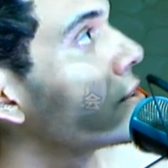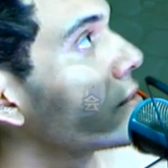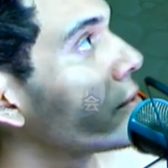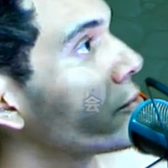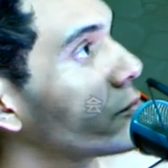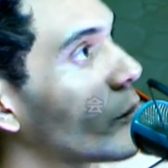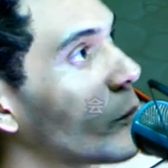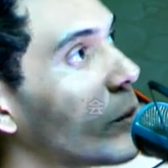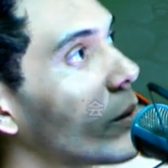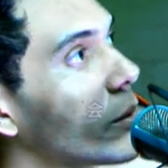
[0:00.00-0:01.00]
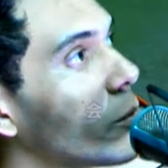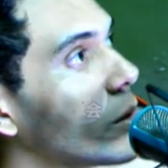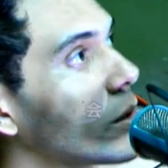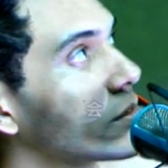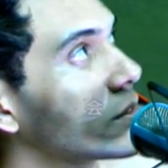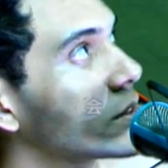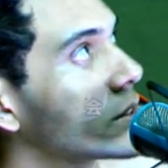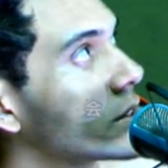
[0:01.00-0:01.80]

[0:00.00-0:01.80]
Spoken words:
just increase full power won't